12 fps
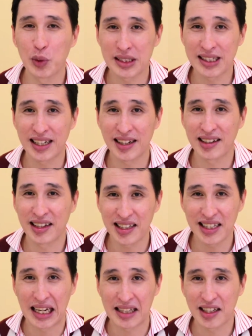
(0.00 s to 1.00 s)
would say that
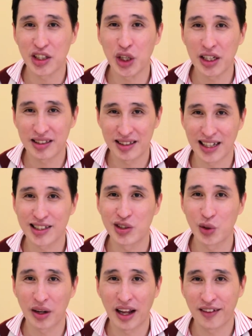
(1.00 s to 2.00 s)
the ENTJ does
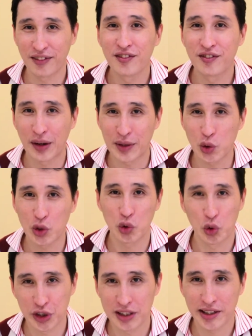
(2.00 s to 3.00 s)
not have very good
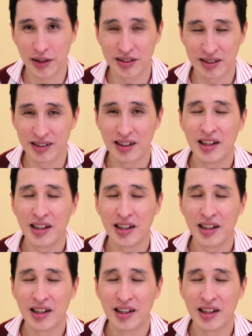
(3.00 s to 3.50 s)
social skills.